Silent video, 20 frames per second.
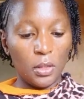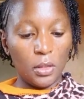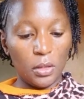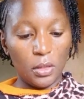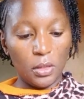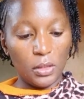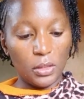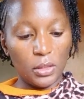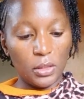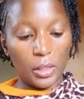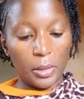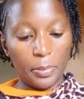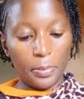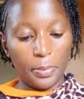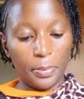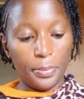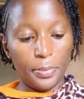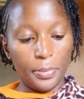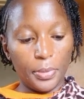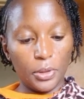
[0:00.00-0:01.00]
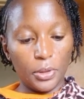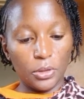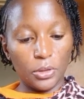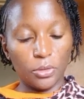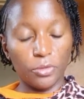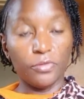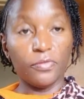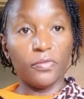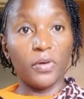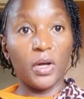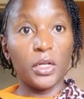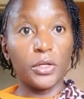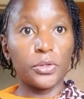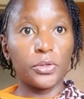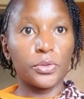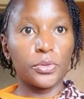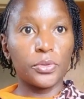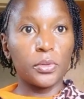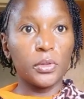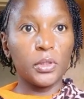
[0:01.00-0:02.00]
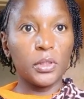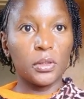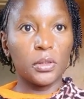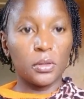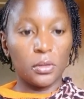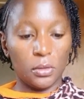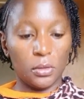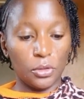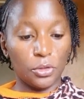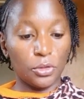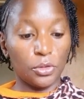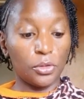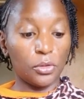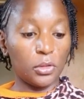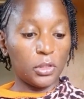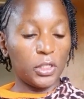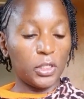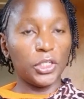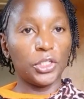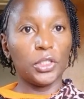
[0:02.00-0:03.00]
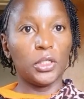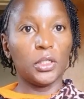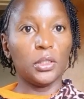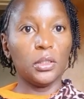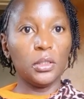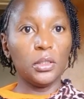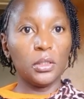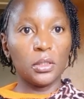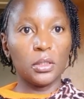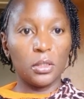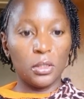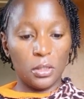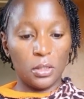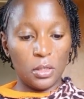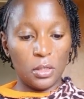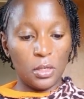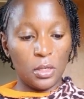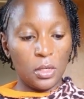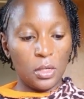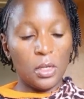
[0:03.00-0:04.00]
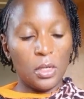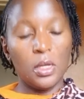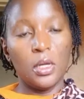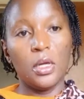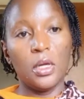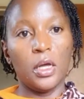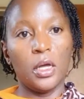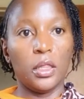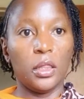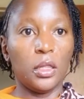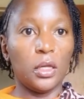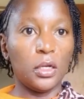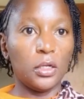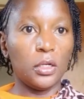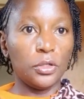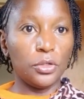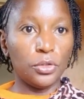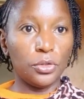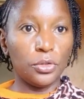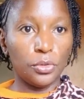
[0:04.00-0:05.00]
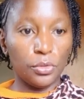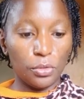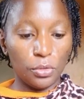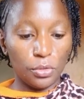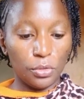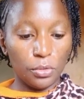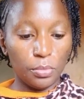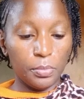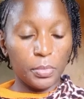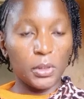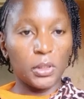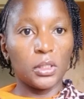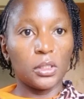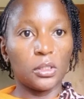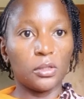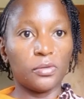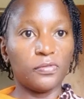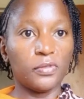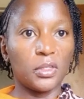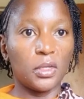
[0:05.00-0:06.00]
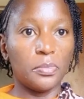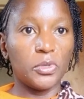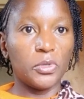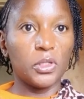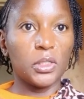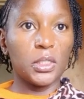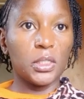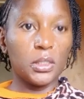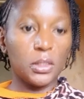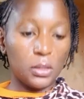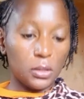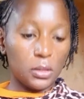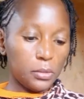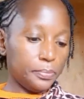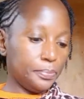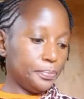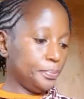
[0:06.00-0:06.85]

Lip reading: These are pieces of arrowroots, stroke dashings, and then 2 pieces of samosas.